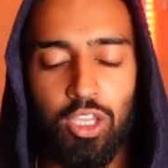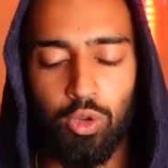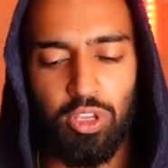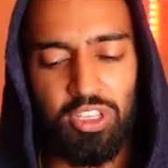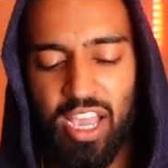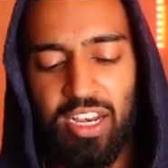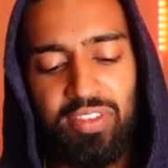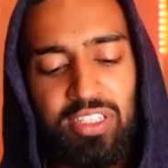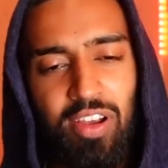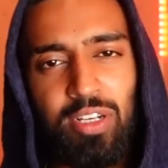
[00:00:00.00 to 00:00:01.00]
you know, you're kind of
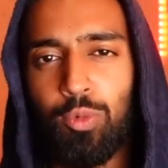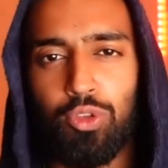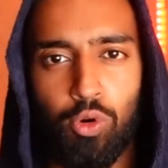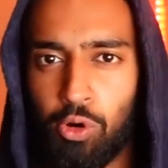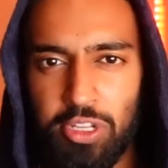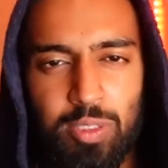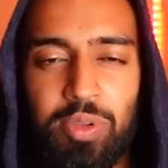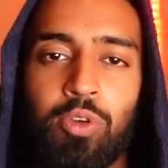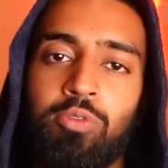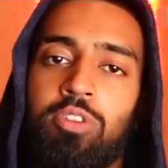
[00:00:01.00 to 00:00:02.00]
interacting with your audience,
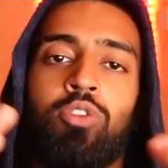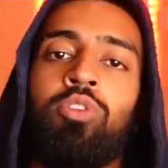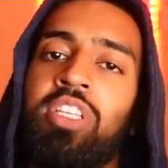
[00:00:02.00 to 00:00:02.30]
but you're